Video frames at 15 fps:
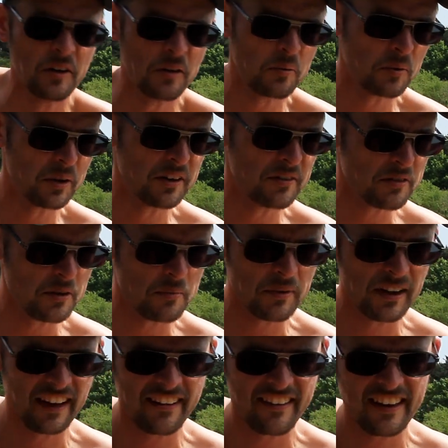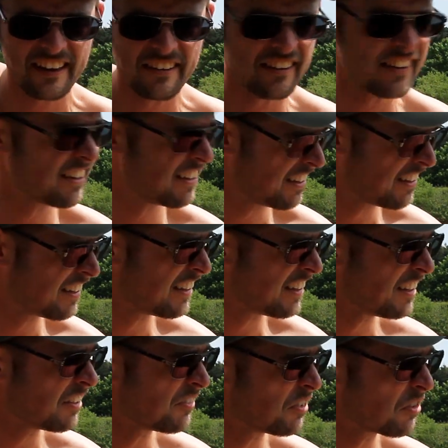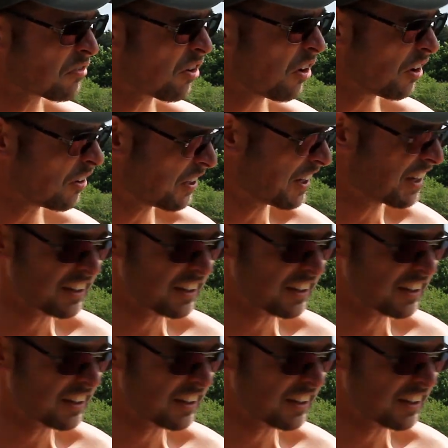on one of them, and then the rod